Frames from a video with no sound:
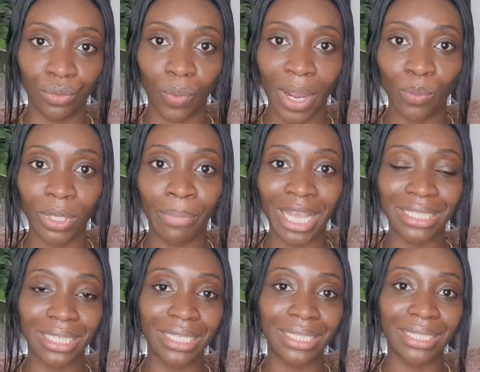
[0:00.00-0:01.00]
where we
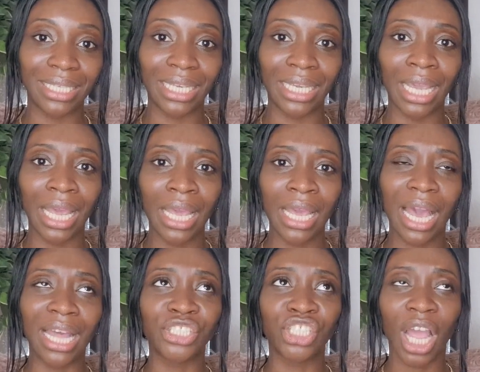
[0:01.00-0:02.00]
basically see
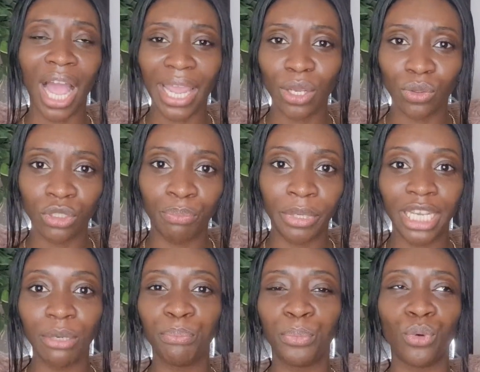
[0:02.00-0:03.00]
a child
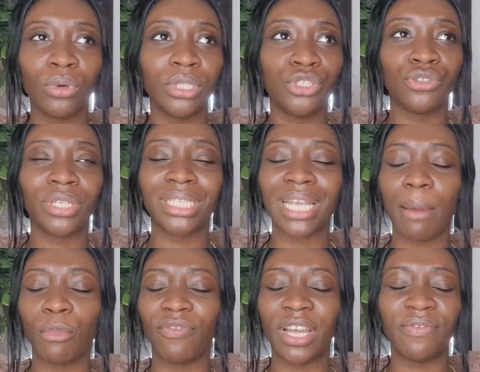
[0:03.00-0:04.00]
being born during a time
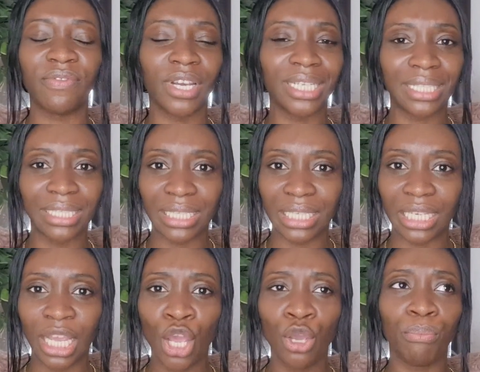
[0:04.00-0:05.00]
of adversity,